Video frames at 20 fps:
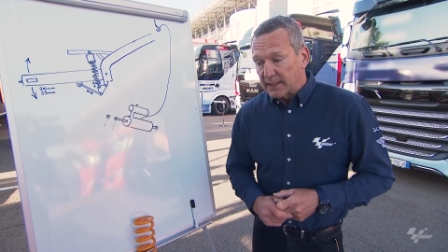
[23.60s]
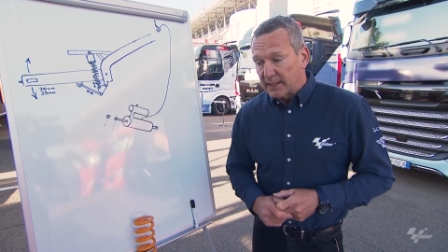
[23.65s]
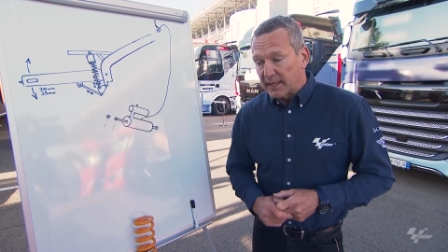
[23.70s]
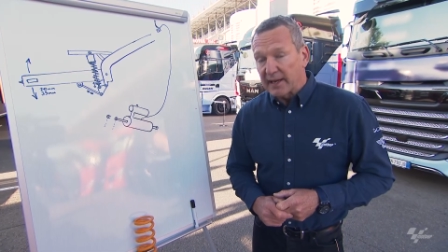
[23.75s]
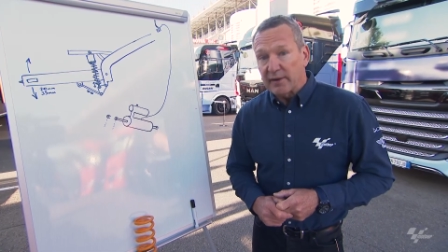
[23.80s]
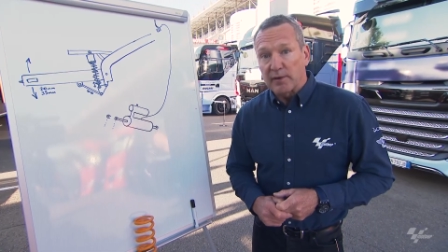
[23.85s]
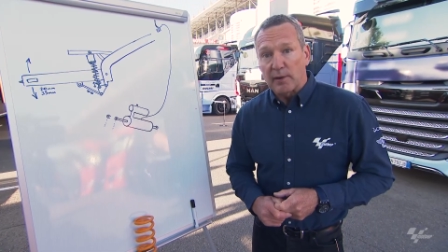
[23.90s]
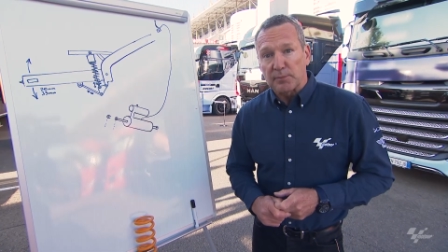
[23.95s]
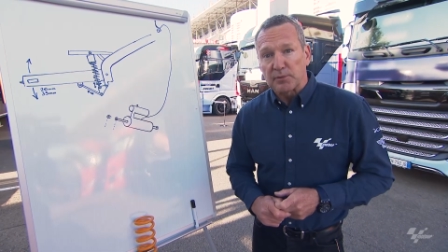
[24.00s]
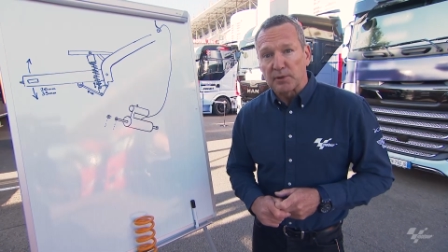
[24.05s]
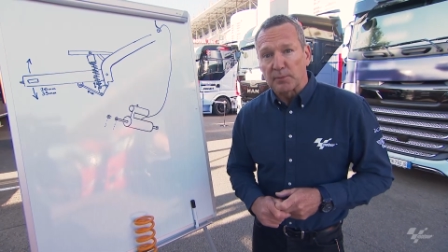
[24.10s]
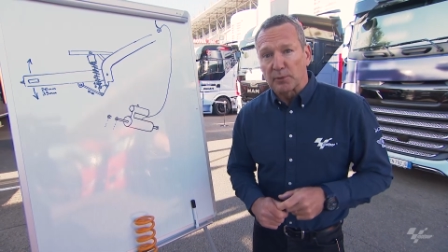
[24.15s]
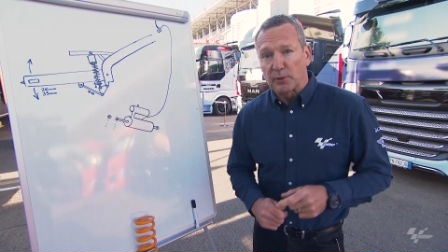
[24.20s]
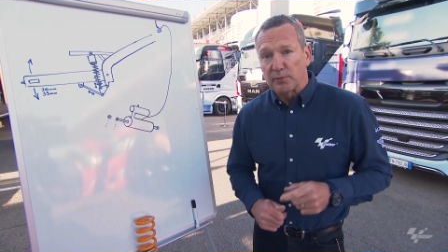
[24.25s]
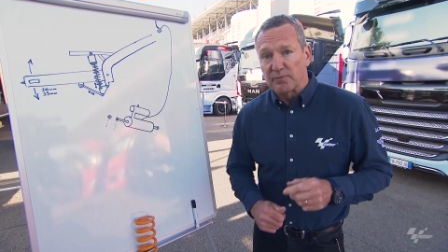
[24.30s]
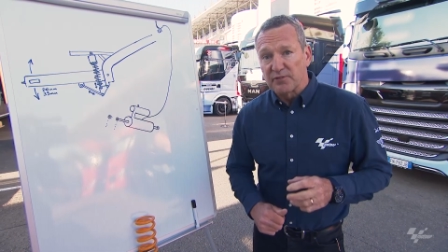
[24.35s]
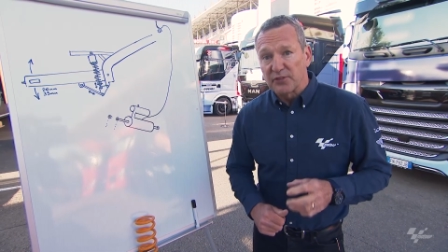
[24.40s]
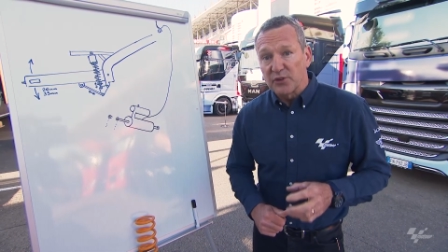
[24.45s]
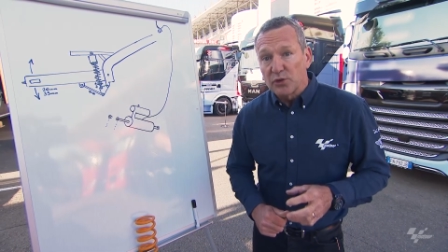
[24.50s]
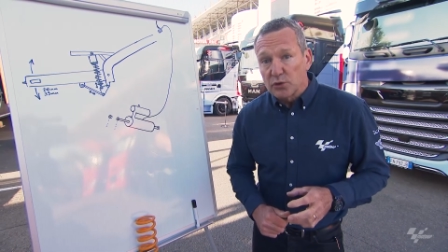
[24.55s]
clear up some
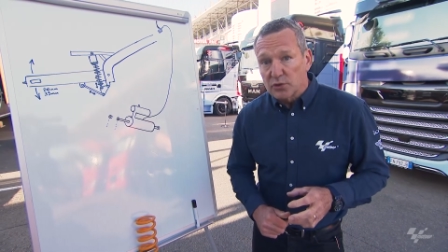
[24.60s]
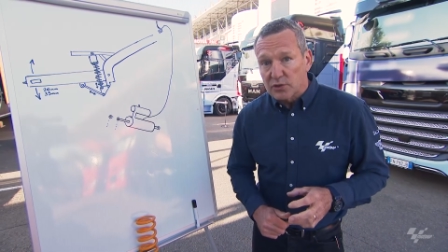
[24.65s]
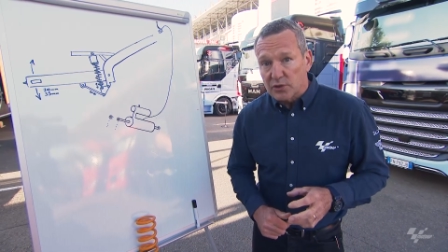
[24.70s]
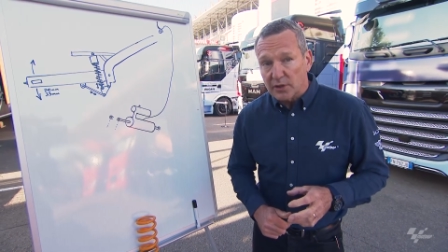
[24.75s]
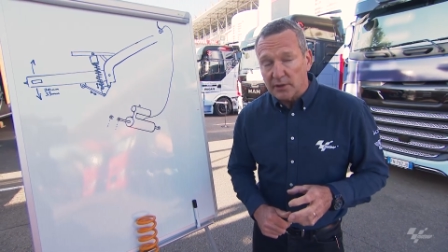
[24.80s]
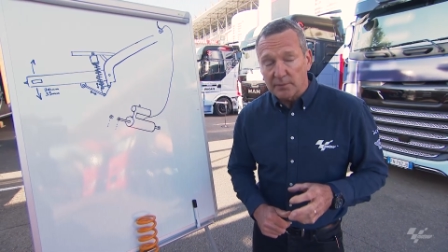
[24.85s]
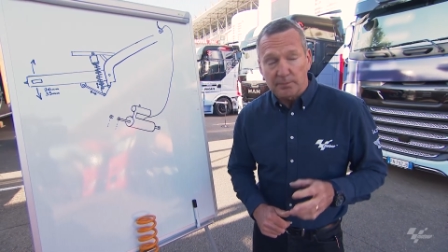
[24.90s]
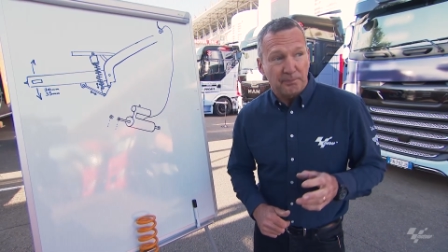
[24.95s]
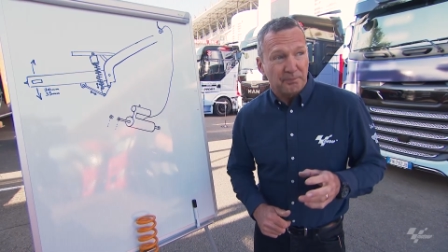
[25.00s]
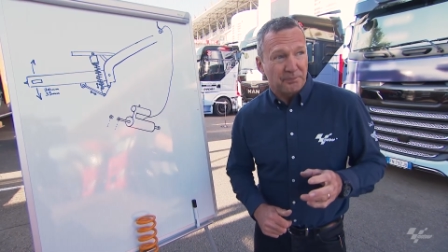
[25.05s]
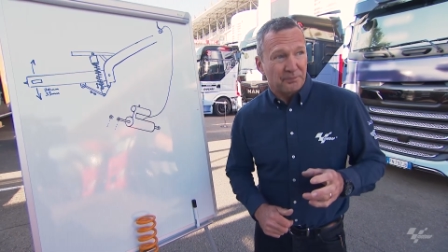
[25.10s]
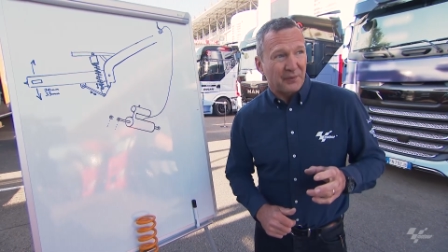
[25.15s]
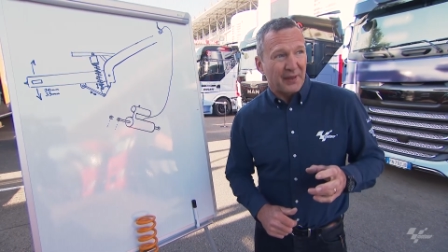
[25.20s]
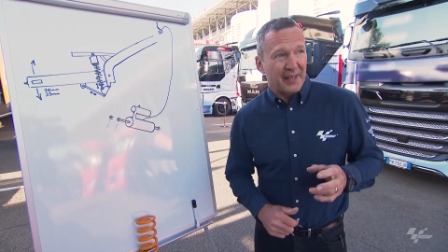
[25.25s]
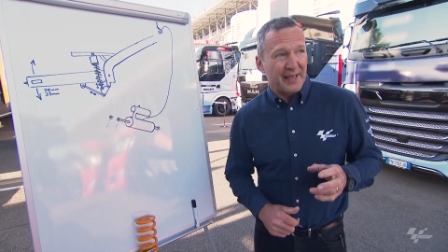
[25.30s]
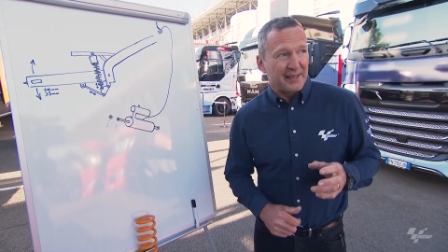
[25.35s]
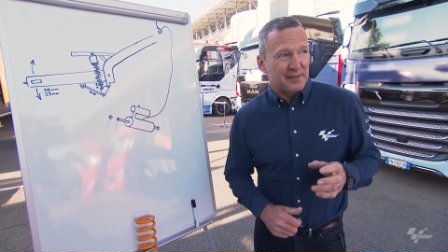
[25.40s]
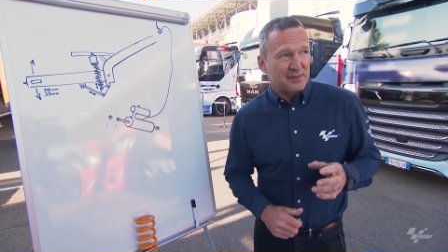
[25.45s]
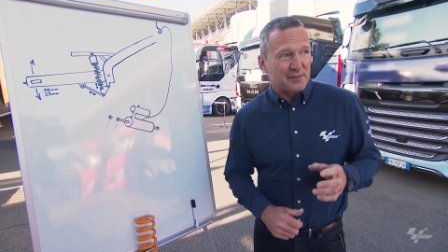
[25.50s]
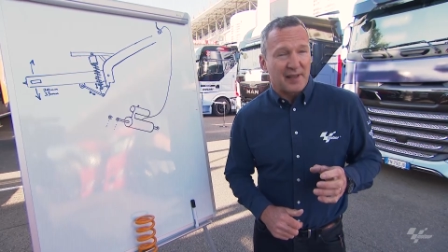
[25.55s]
confusion.
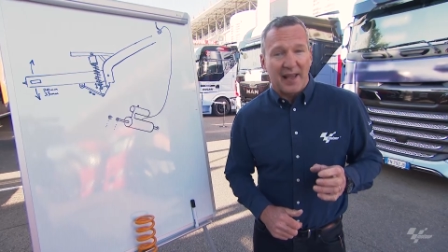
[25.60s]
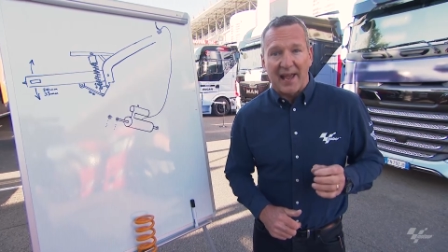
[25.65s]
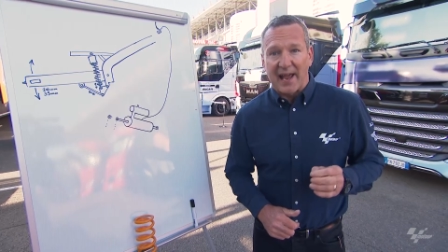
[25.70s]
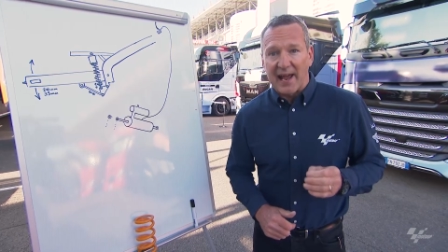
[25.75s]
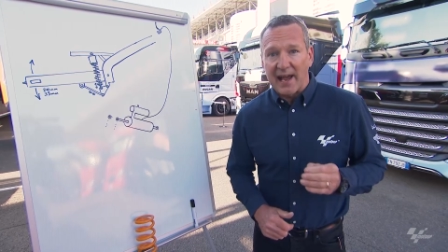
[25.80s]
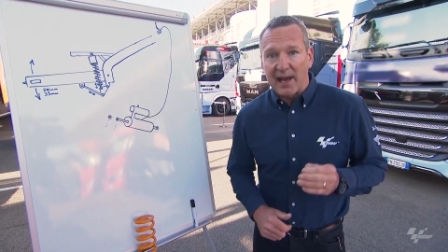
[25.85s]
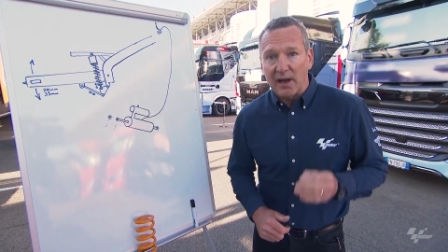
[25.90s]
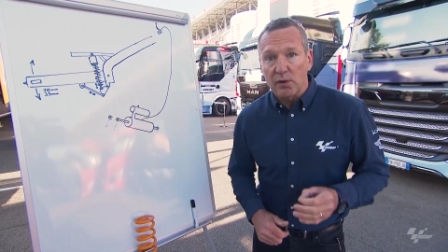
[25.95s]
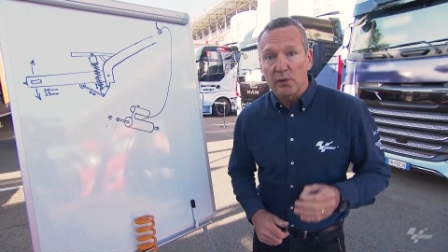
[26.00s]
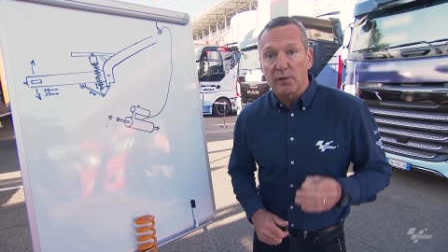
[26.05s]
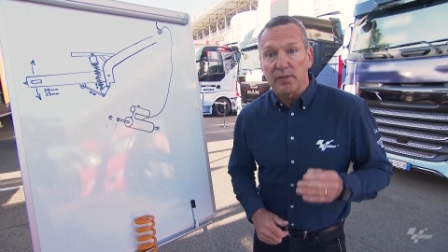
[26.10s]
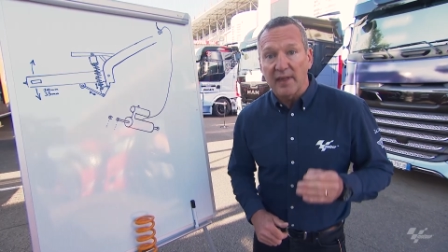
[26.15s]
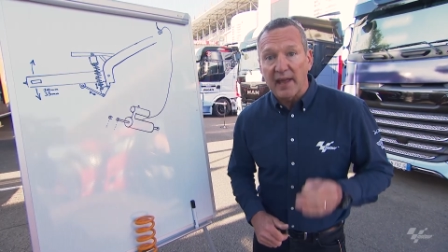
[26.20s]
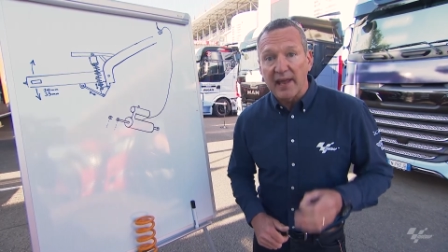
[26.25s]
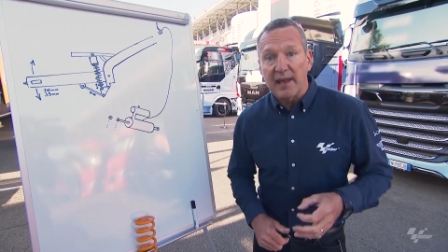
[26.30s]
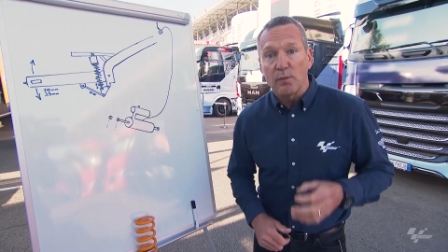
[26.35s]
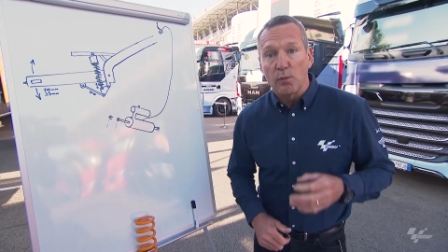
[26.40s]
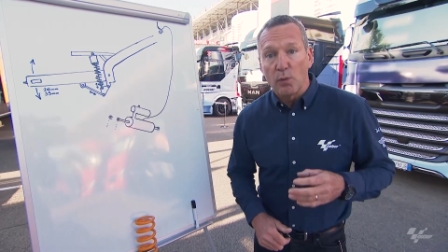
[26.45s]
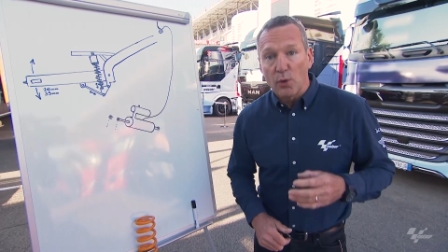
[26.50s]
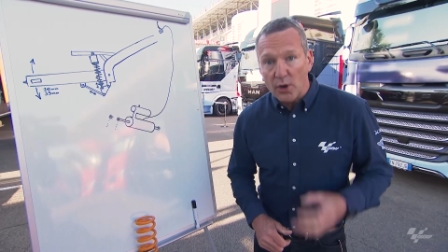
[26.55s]
It's how
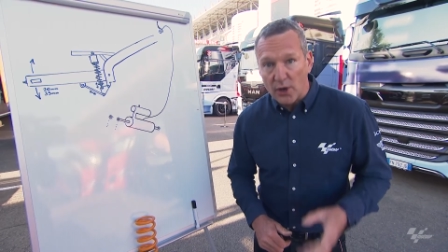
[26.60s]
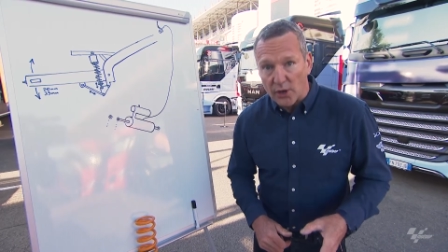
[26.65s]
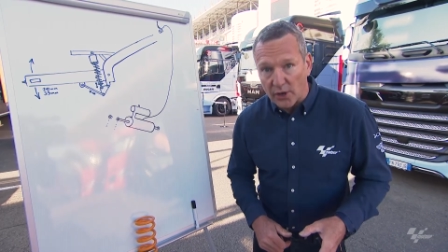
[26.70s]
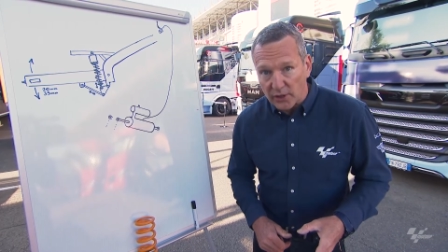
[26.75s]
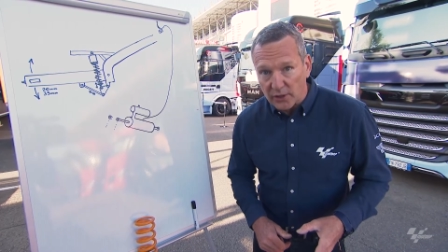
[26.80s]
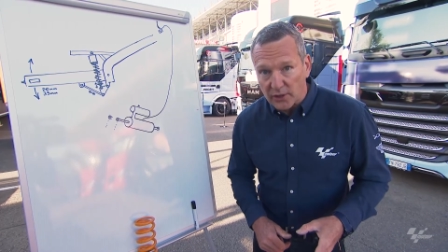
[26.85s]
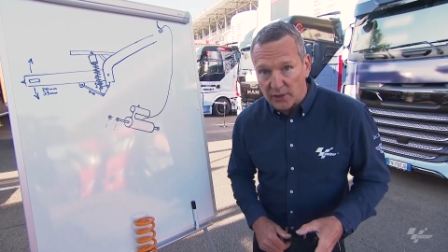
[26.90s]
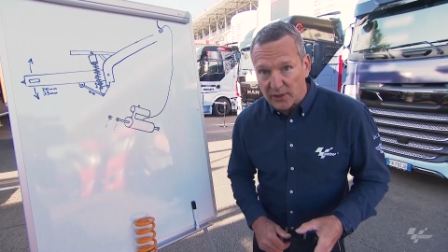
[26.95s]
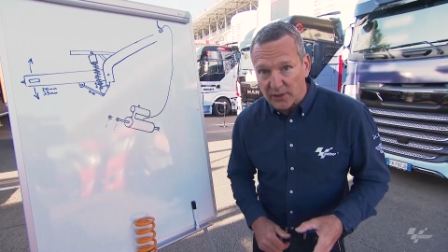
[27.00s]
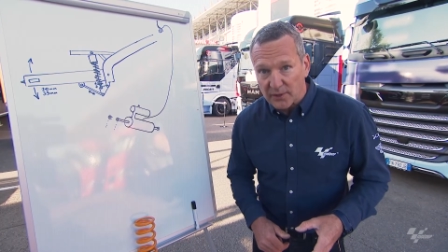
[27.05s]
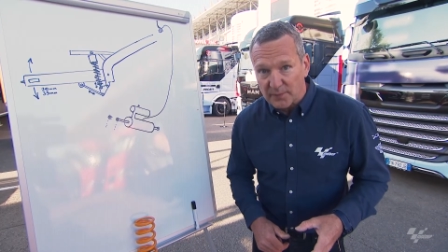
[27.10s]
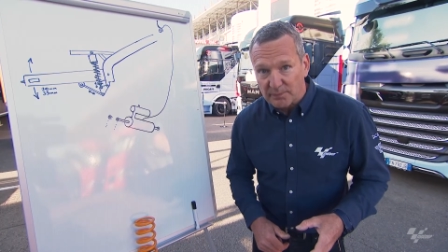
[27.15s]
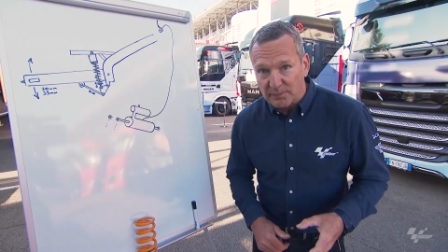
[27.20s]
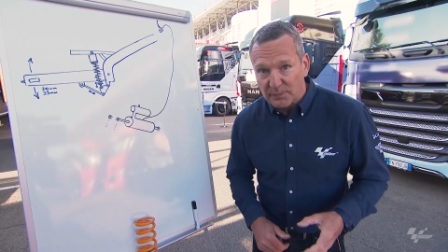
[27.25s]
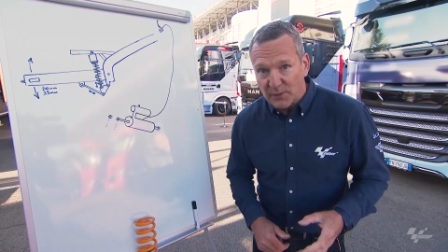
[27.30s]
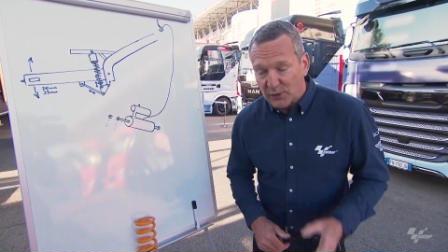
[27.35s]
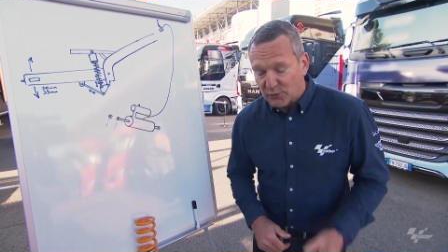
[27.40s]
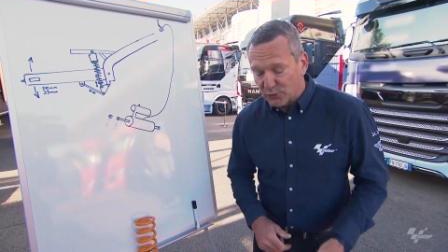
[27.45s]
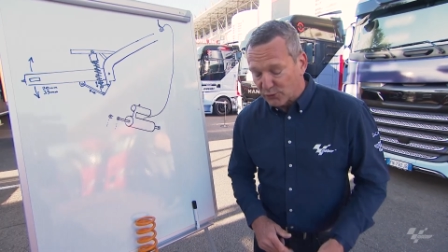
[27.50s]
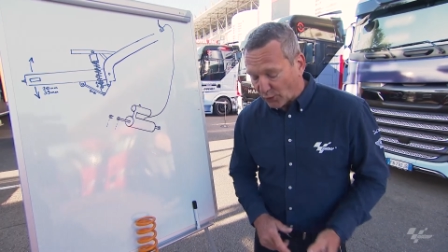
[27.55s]
they work.
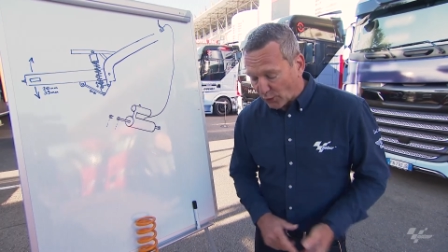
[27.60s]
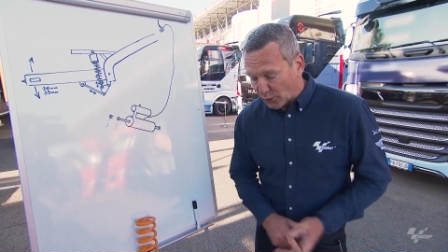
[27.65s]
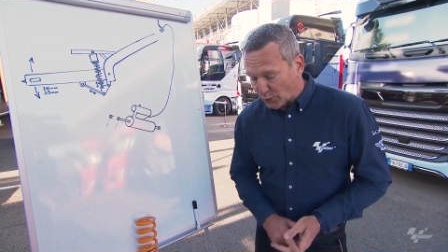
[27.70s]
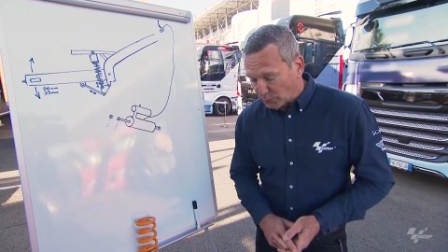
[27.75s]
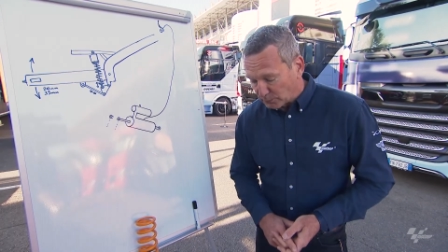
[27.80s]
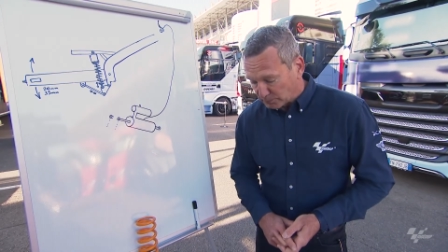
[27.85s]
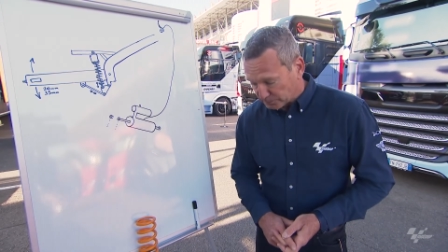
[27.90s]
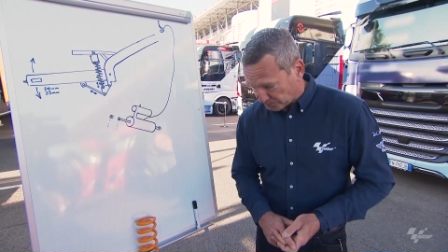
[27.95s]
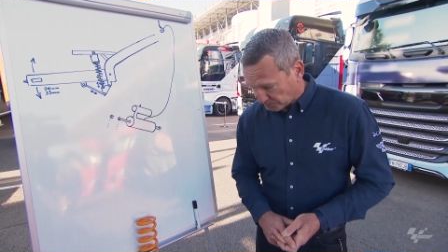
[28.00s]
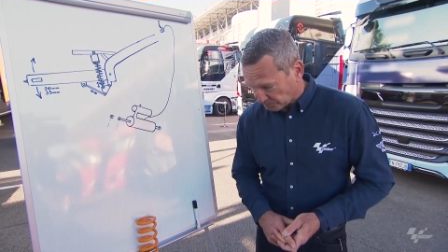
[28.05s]
So,